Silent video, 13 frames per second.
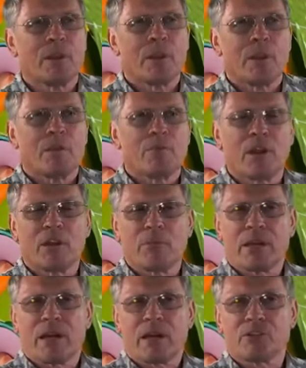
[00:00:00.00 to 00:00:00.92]

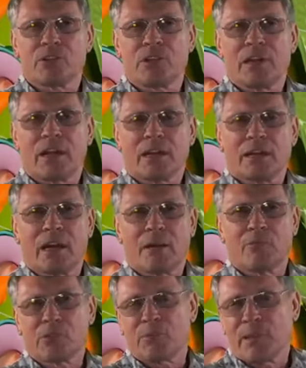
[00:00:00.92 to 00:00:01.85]
Baraminology.com,
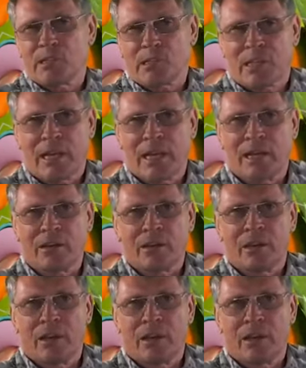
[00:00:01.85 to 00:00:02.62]
which means kind.